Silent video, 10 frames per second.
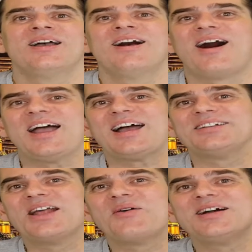I
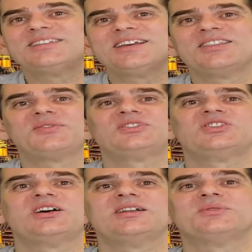had no idea the
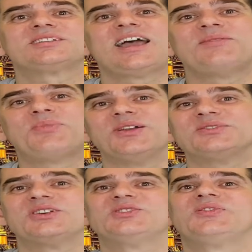vagina was capable of
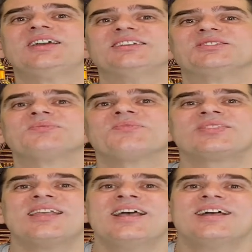such feats.
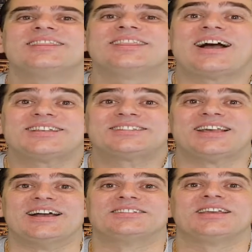That
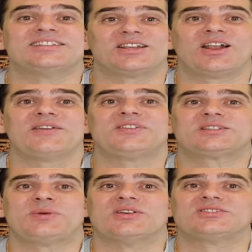said, it's a life
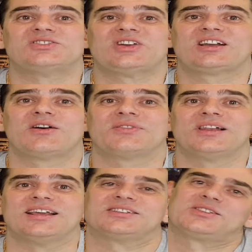experience to check off the
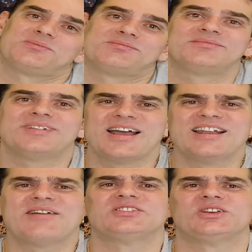list, and
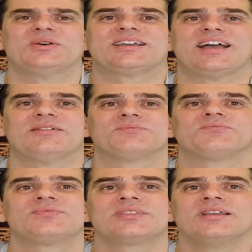never do again.
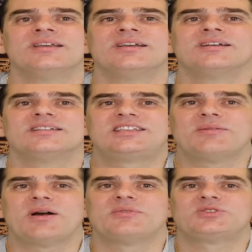
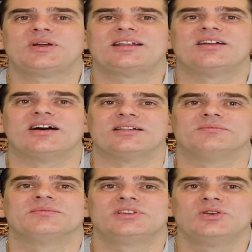Tip number 29.
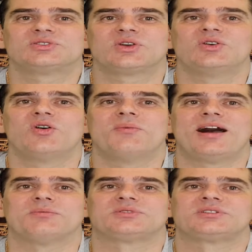Use Google
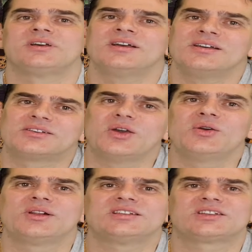Maps.
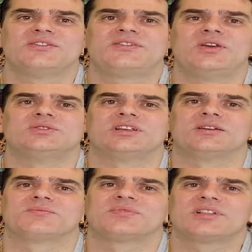Google is
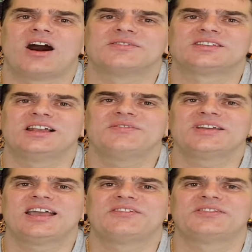confusing. After
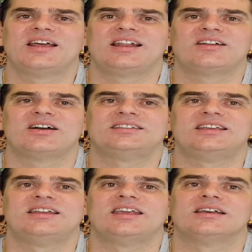living here for nearly
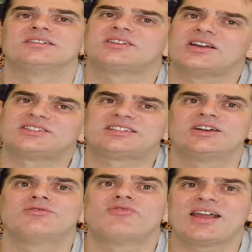19 years, I
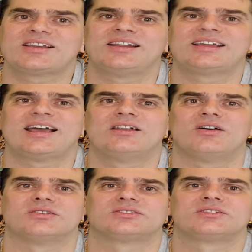still regularly get
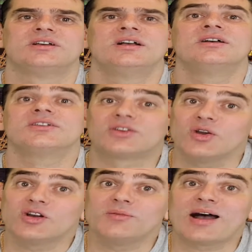lost.
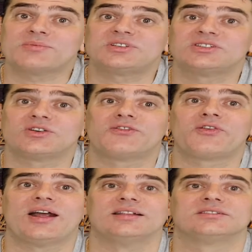Google Maps is your
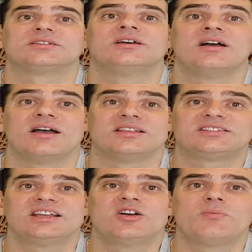friend and the
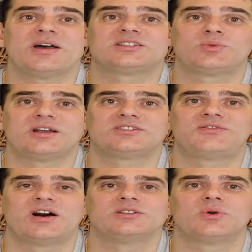single best way to
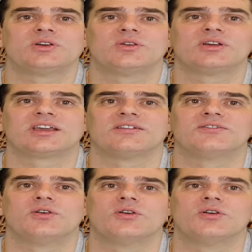find what you're looking for.